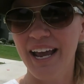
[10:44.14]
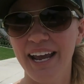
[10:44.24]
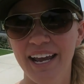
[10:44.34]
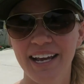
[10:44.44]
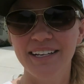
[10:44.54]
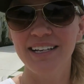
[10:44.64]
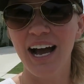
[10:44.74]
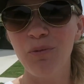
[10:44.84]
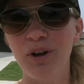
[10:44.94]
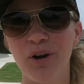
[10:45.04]
and
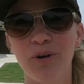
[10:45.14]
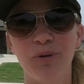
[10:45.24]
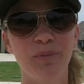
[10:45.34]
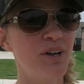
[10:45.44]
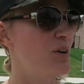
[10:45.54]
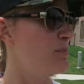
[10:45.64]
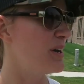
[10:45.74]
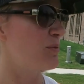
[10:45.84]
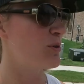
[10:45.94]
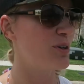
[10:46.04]
I went home.
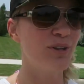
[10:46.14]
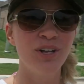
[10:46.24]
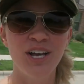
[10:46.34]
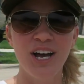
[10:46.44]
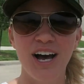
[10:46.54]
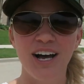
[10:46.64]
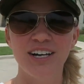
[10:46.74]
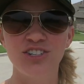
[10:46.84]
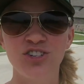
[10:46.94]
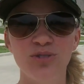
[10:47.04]
Me and Will
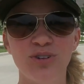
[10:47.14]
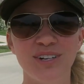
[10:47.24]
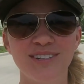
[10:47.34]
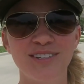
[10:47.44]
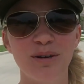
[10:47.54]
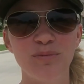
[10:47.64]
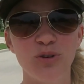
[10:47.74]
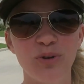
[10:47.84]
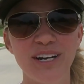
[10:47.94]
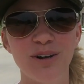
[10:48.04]
uh, chewed on some
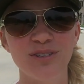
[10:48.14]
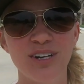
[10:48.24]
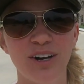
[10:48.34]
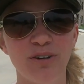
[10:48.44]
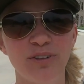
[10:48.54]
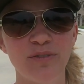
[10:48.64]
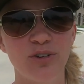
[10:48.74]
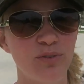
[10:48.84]
Doritos, taco flavored